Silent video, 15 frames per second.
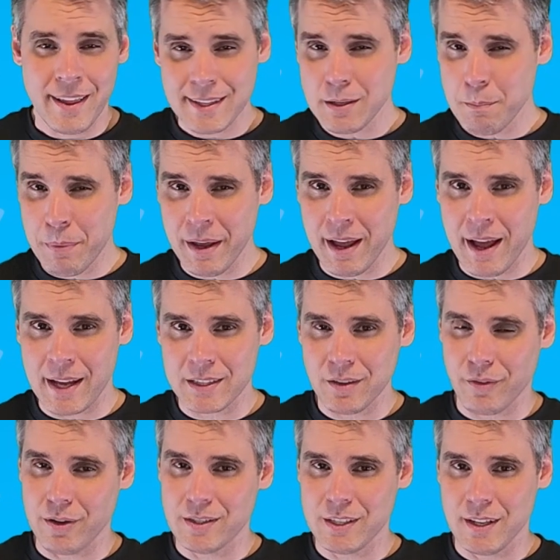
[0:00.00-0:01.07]
Now, that's a big
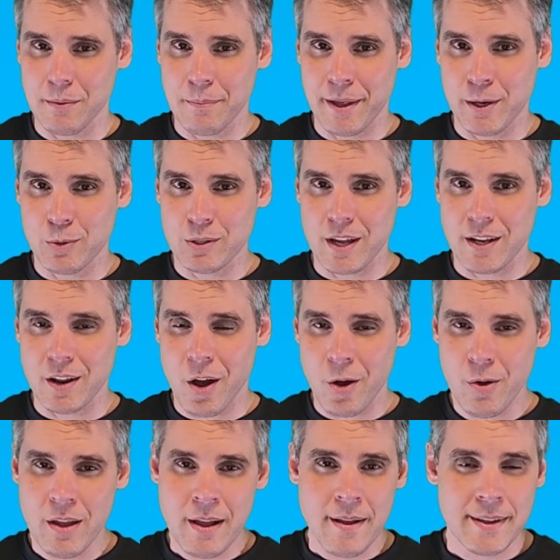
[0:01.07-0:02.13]
ask for a set of pedals,
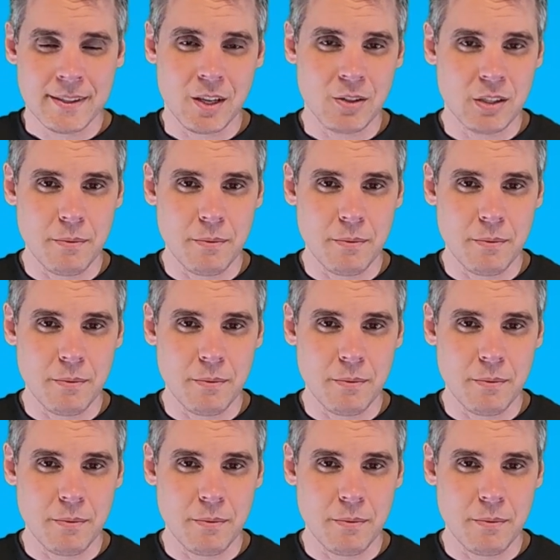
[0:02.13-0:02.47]
I know,